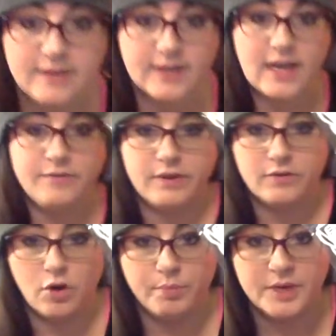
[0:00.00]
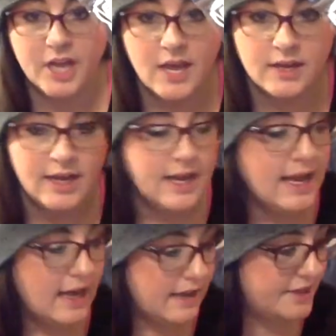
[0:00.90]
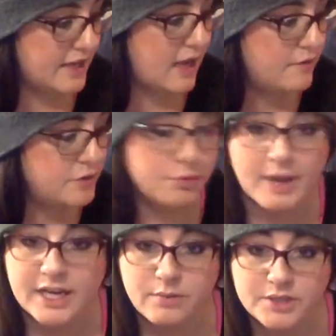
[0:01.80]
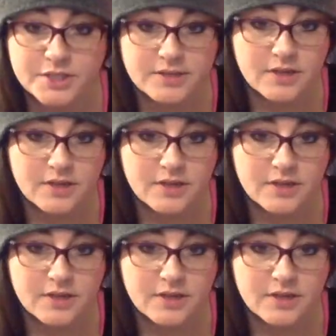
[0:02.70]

that I haven't even opened yet. I think I have too many, which is an